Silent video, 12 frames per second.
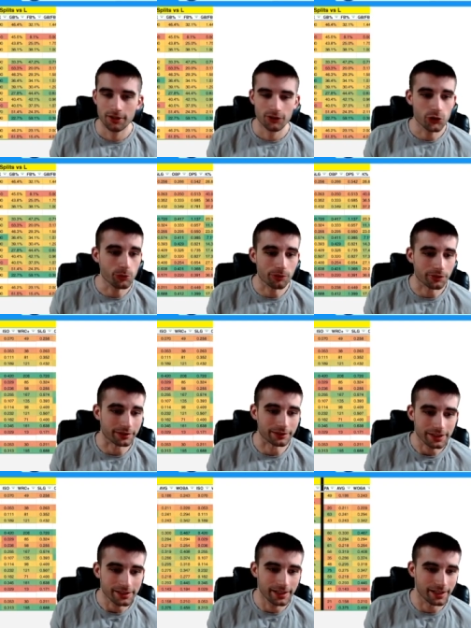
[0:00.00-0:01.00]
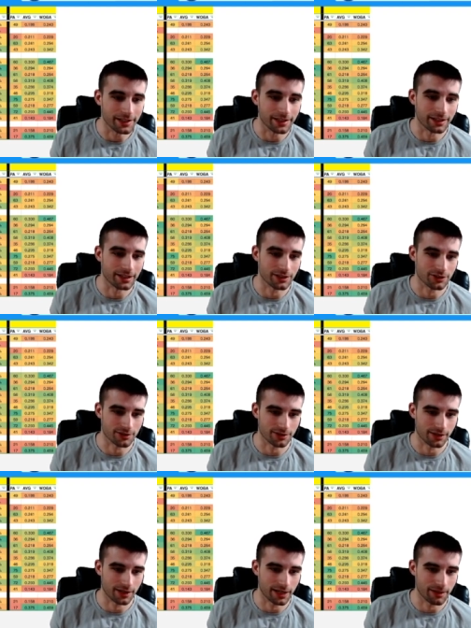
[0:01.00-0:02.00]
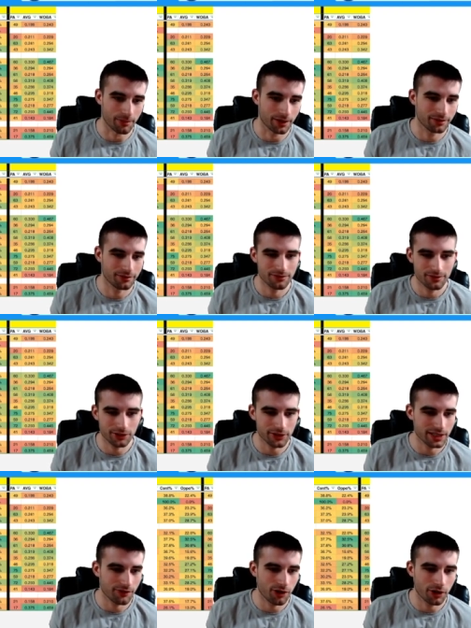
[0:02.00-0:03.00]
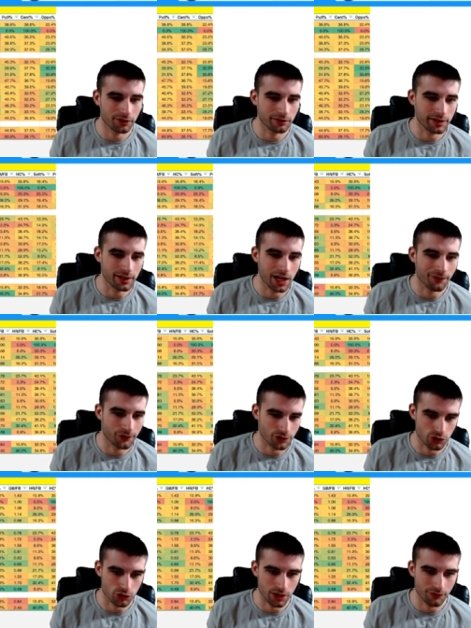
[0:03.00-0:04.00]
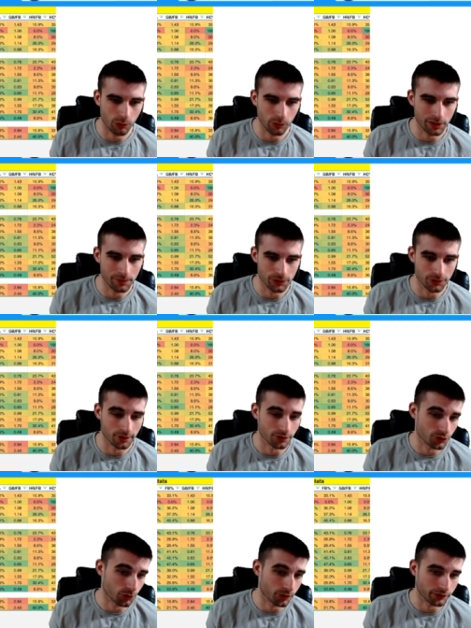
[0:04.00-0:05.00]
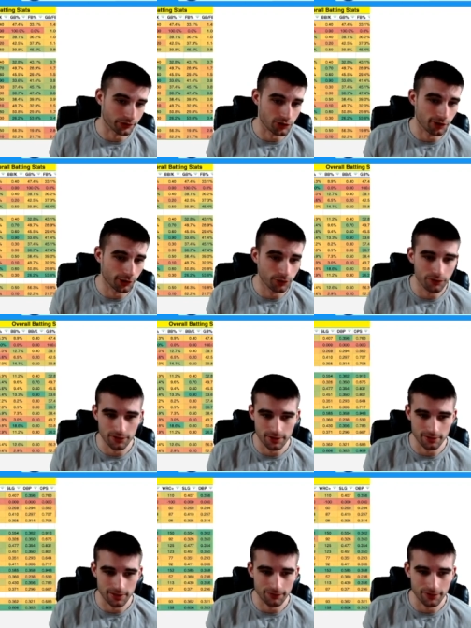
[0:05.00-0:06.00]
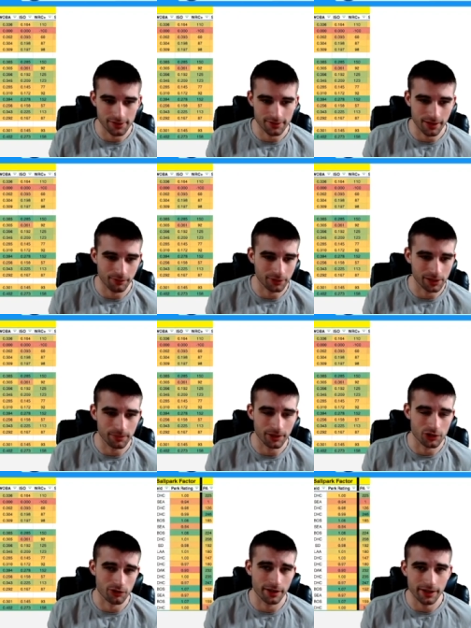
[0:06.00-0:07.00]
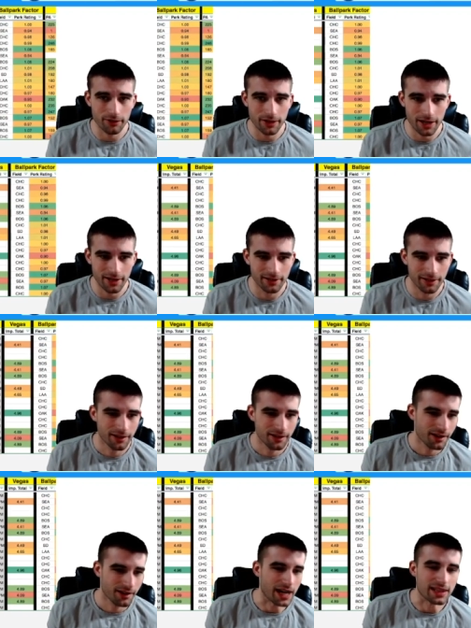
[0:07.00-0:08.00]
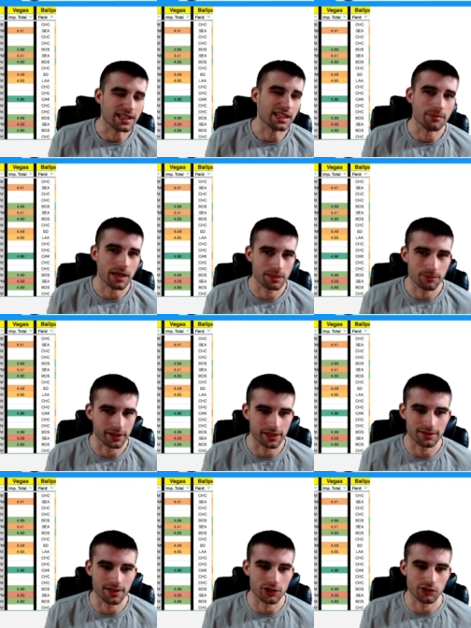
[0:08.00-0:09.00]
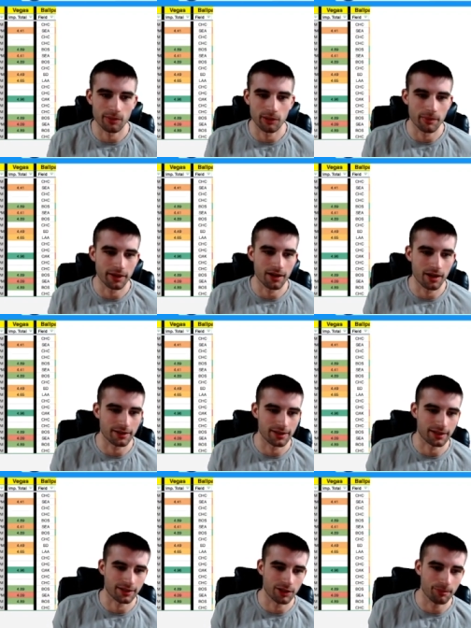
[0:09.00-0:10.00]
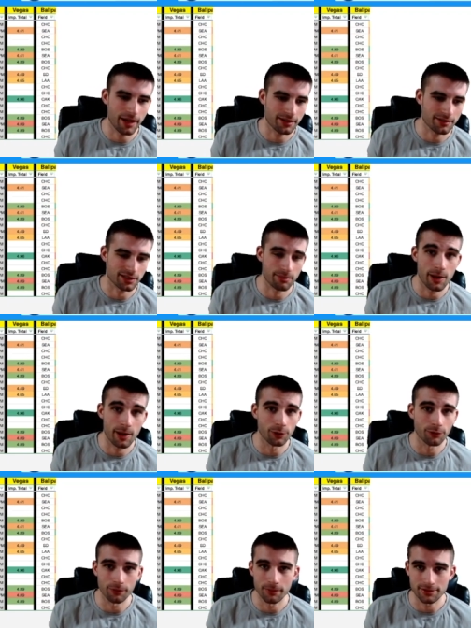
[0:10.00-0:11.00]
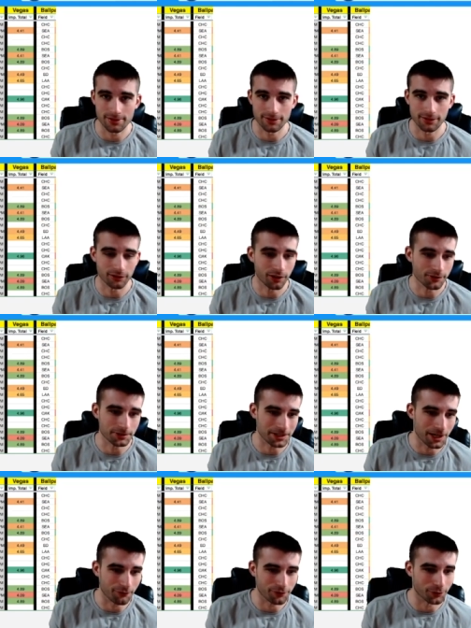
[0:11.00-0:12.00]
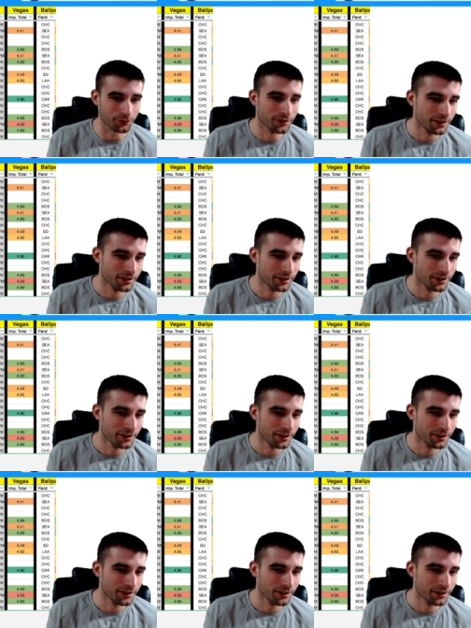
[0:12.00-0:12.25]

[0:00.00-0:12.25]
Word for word: duper elite hitting conditions today, but thirty-seven hundred leading off versus Trevor Williams, who's historically struggled versus lefties, not really a big strikeout guy. I think he makes plenty of sense. Should be able to make contact on the bat, just a matter if it misses the gloves in the outfield.